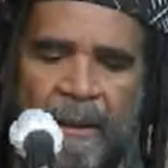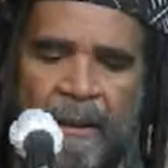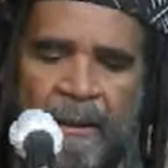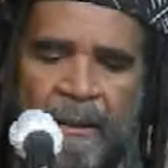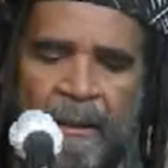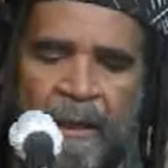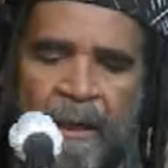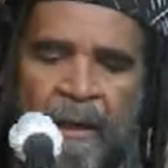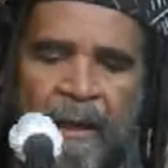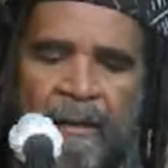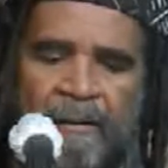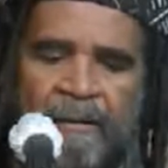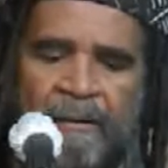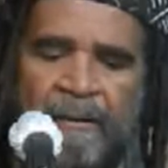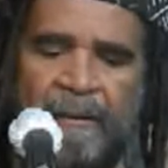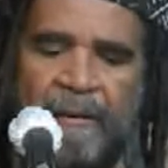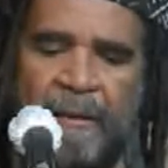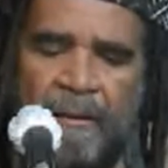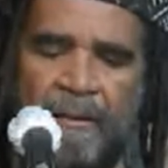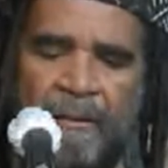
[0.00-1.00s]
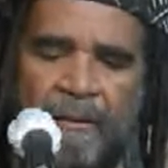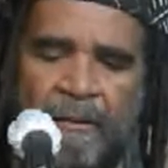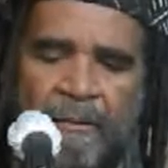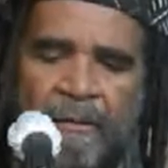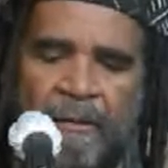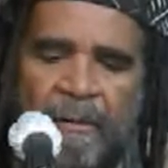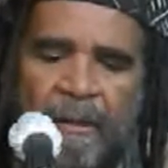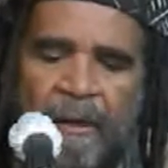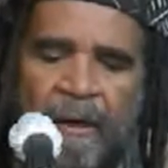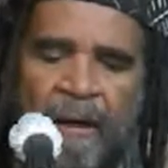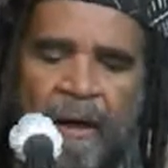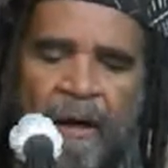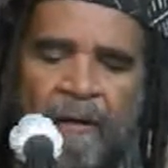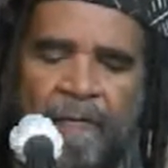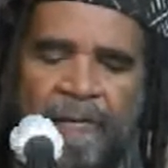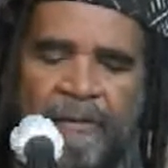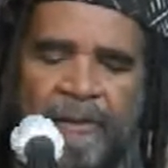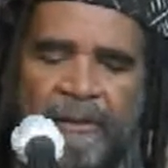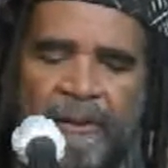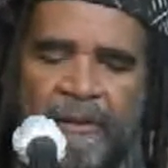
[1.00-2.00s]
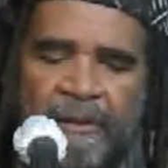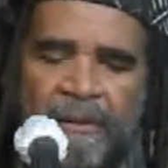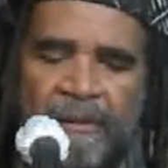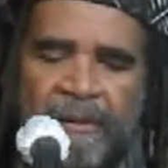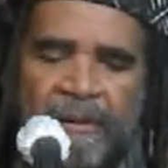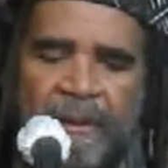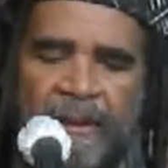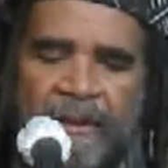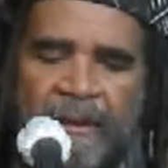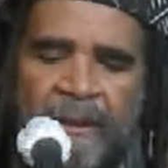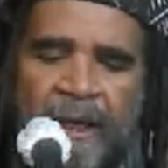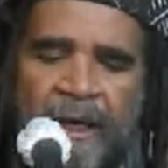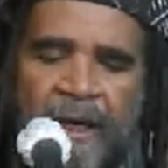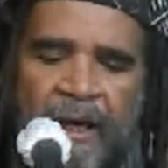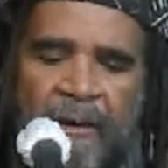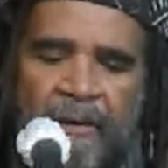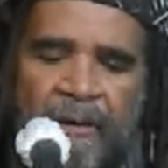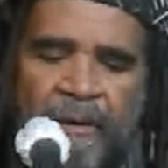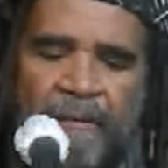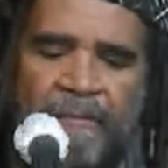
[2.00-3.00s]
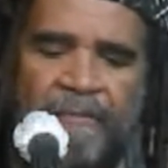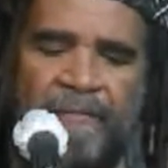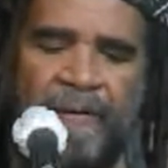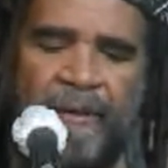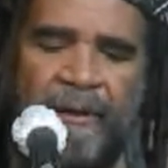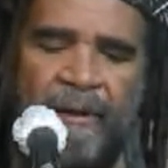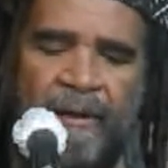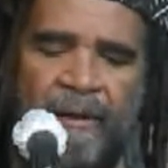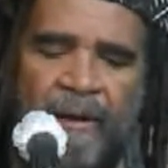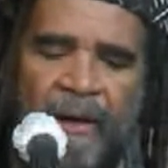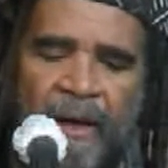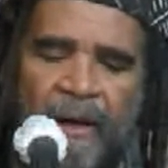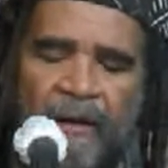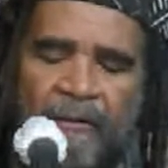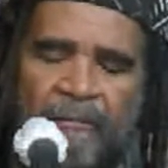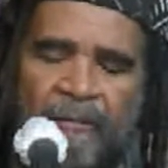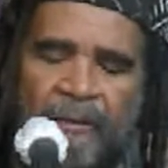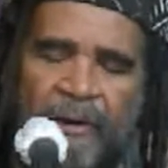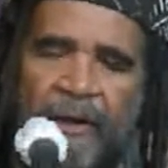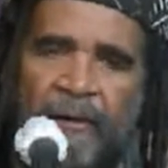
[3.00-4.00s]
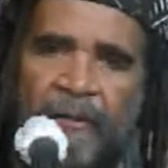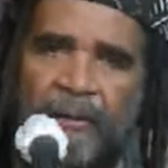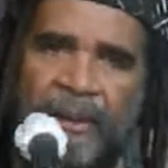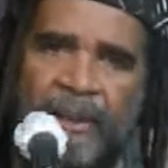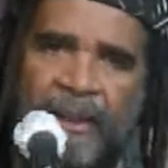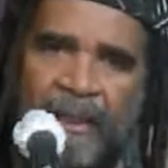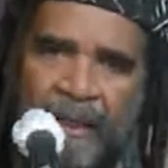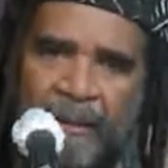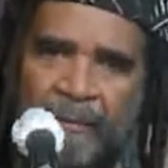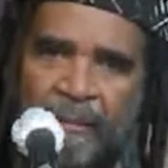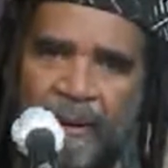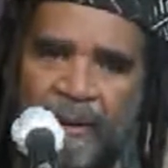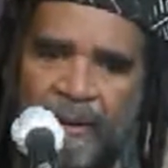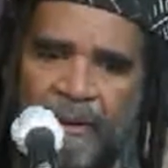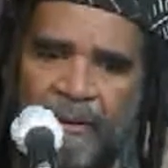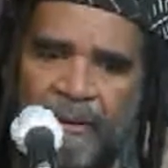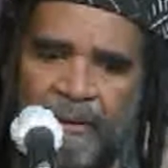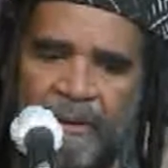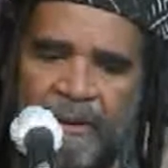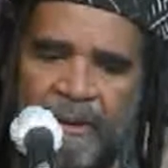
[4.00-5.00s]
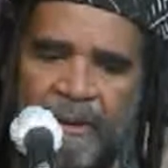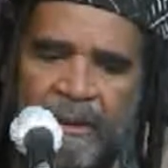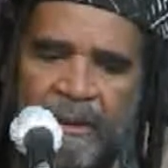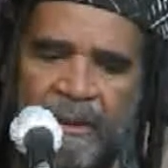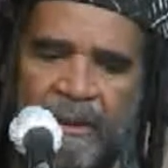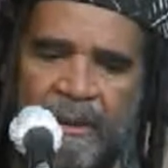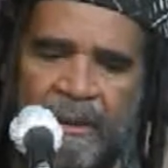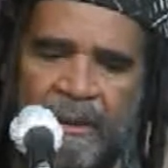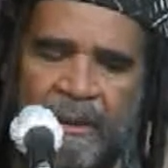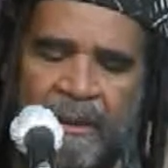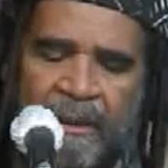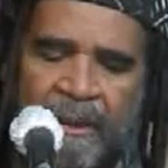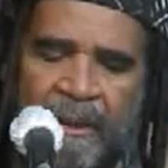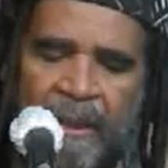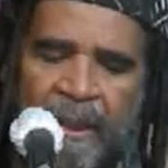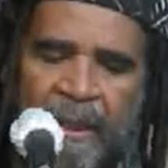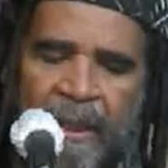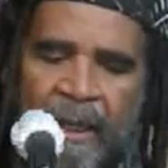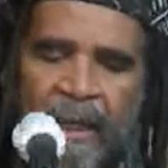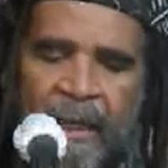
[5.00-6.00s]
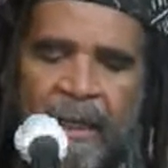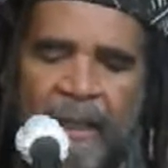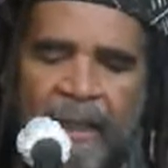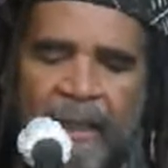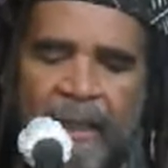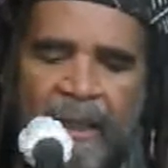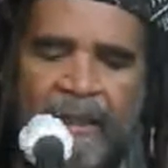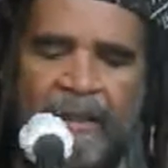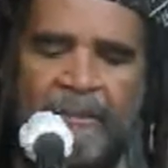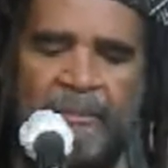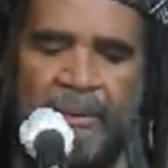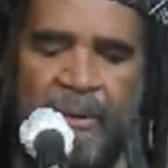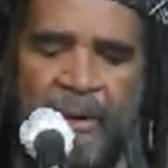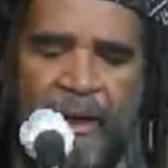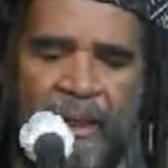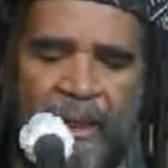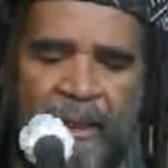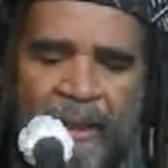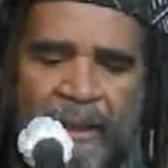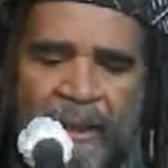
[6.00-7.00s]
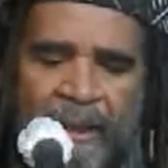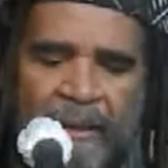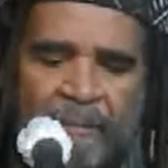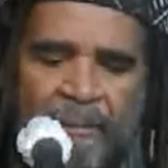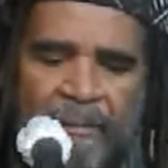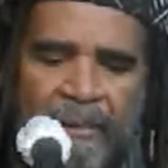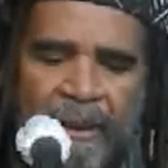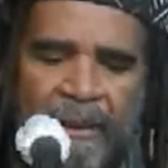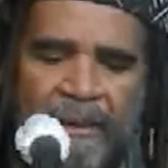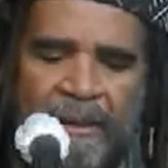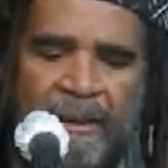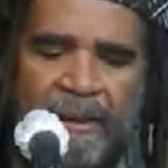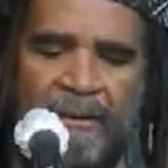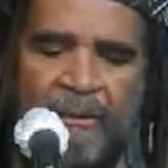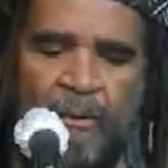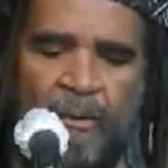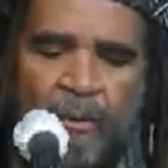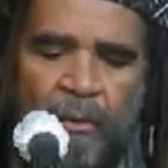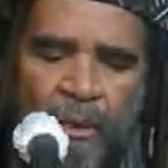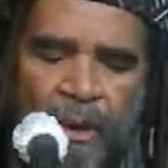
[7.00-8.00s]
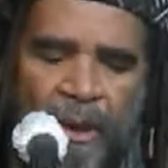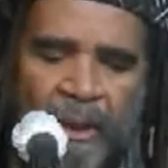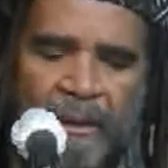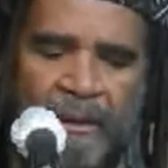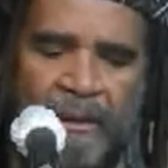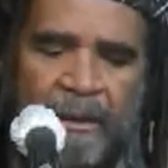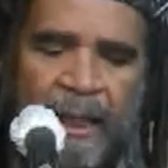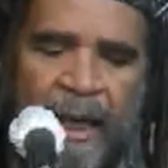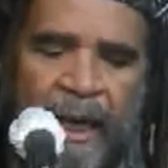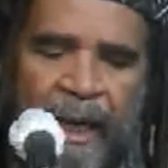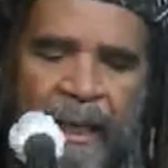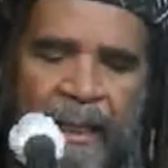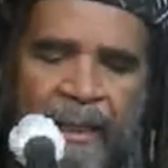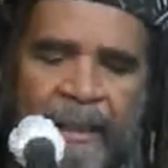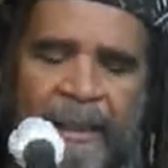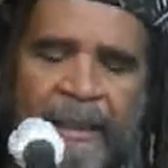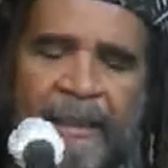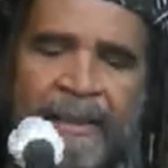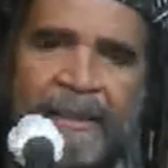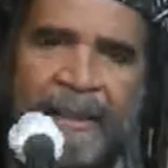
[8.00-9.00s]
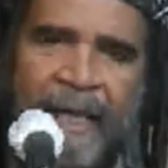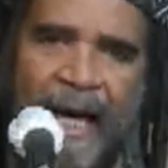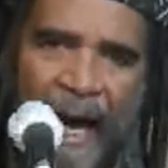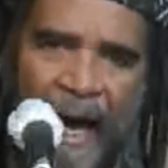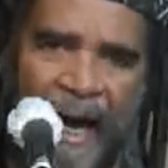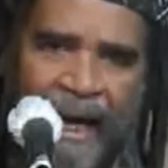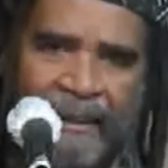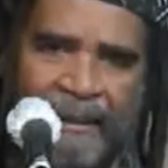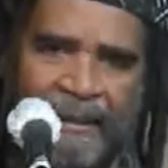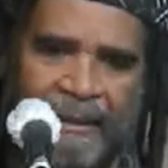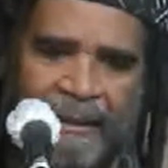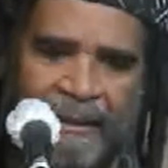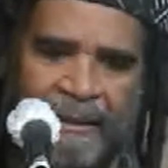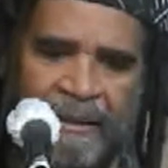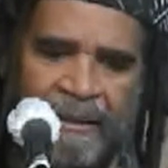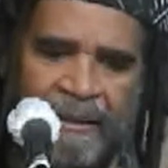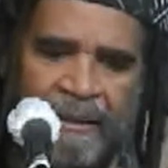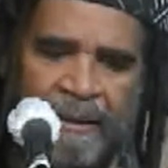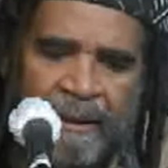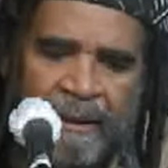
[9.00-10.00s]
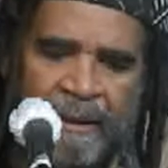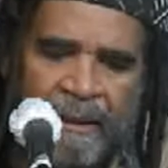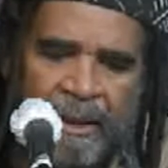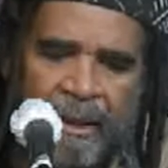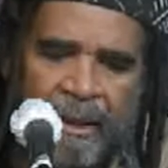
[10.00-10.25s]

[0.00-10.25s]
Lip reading: and octatone often used as carrier for fragrant chemicals. Each product emits 1 to 8 toxins